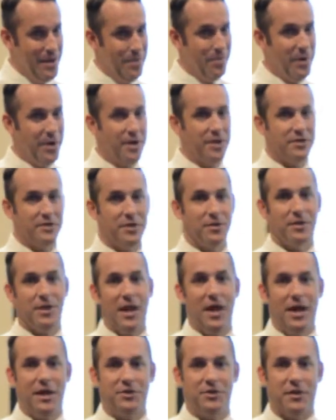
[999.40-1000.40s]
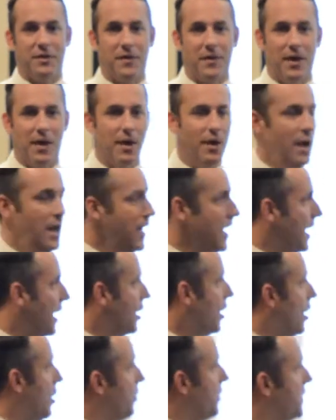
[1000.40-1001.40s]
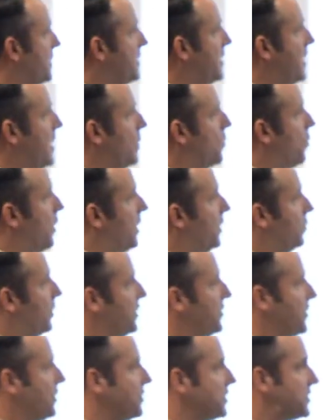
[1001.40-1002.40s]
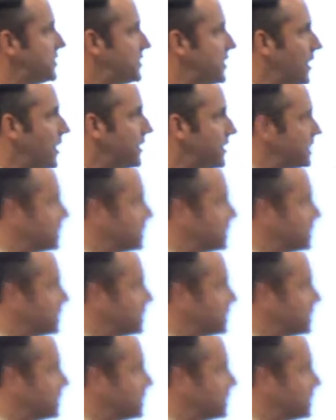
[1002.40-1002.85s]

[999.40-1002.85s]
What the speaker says: but is there logic there? And all we did, what did we do to start